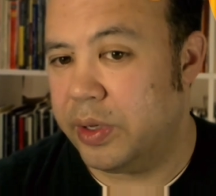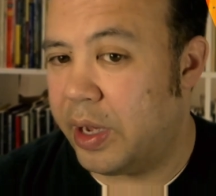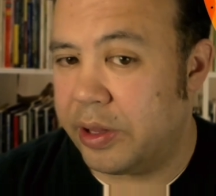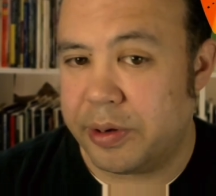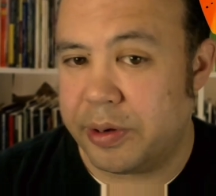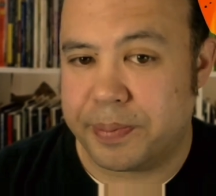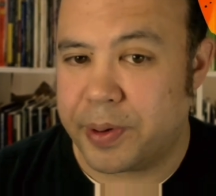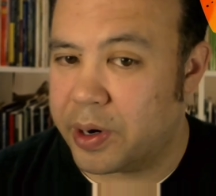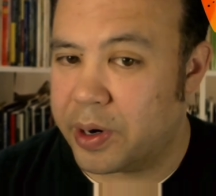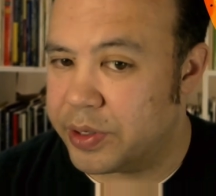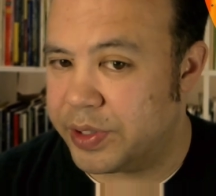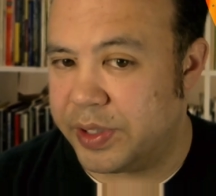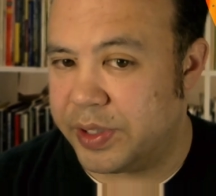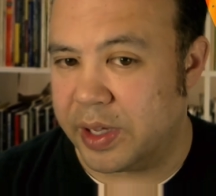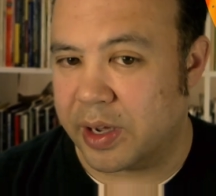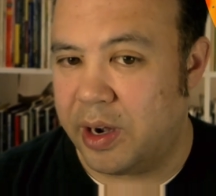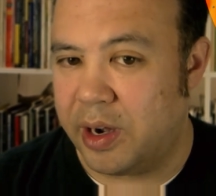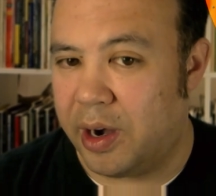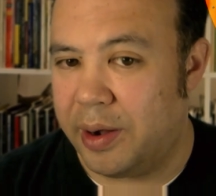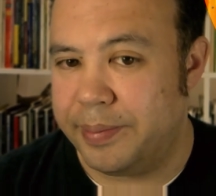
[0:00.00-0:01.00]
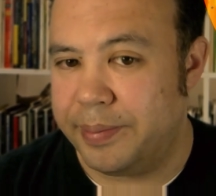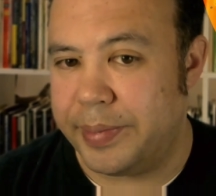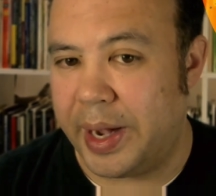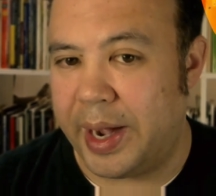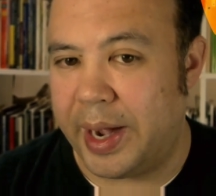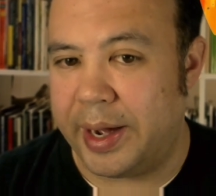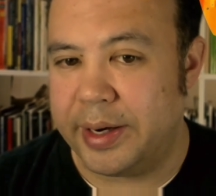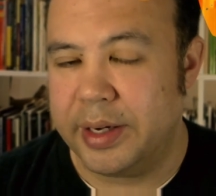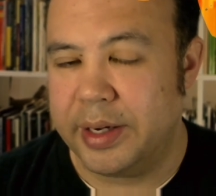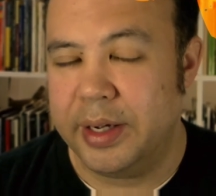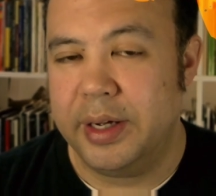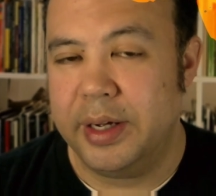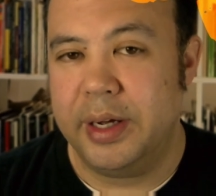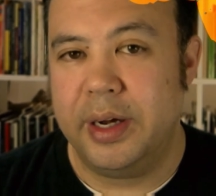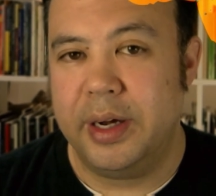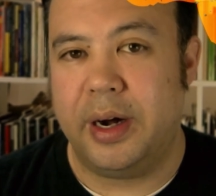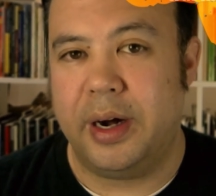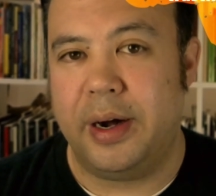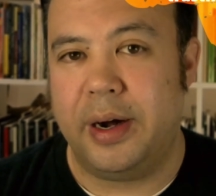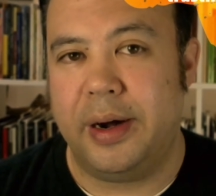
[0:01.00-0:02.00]
other parts of the combat?
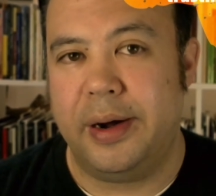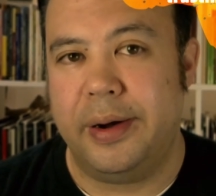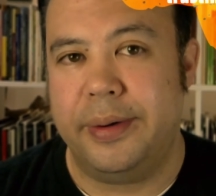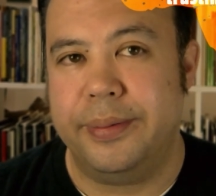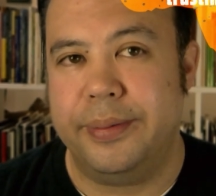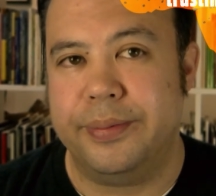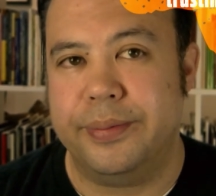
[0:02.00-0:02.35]
How